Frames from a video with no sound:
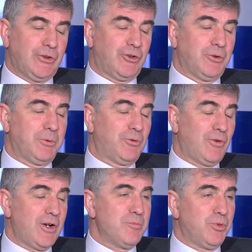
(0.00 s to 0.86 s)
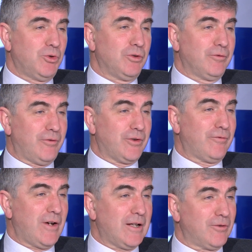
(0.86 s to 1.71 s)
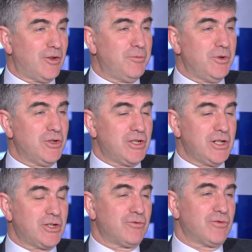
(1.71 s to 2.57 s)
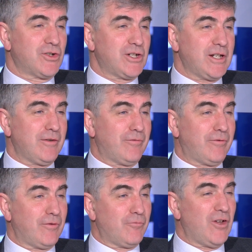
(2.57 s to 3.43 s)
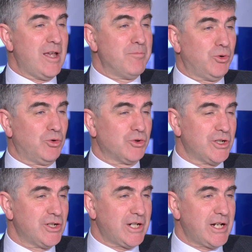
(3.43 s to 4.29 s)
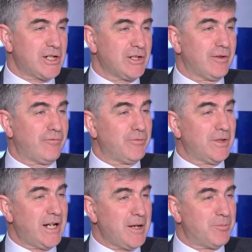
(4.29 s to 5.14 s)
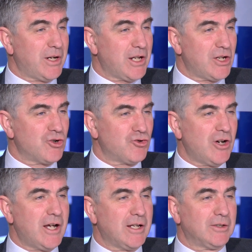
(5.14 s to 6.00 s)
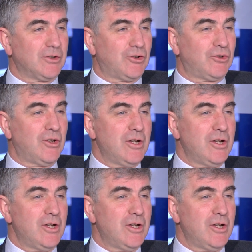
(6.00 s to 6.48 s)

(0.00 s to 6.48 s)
So it was very important for the valve community to receive important data from the late-breaking trials,